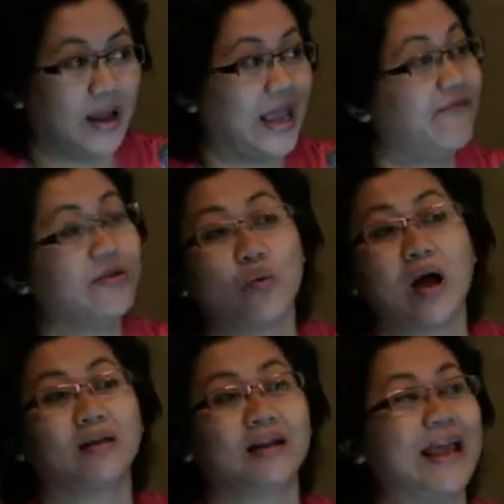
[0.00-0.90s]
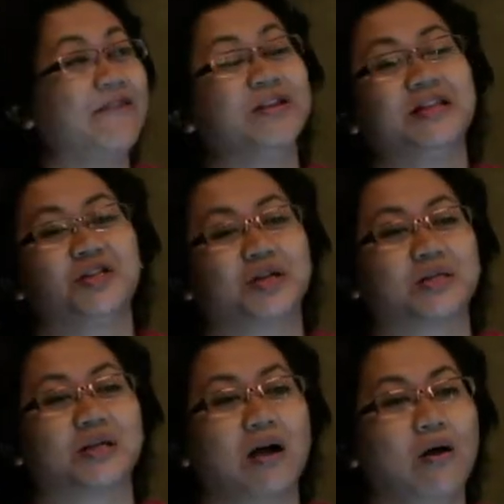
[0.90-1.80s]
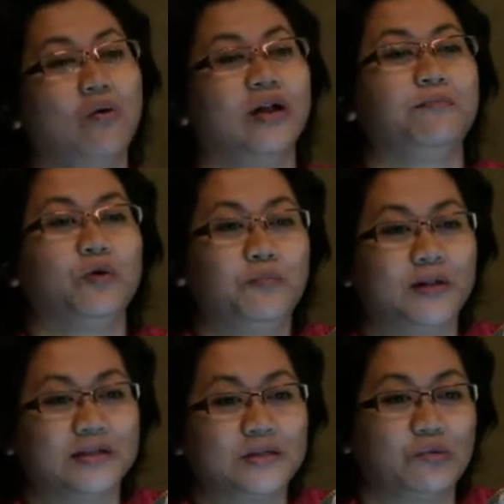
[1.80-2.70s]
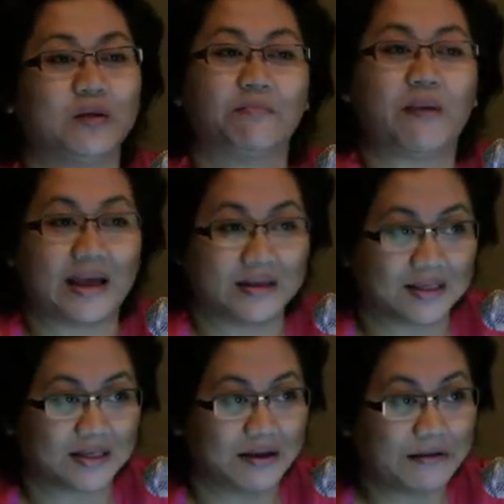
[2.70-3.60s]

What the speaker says: Every teacher wants the pupils to be the best.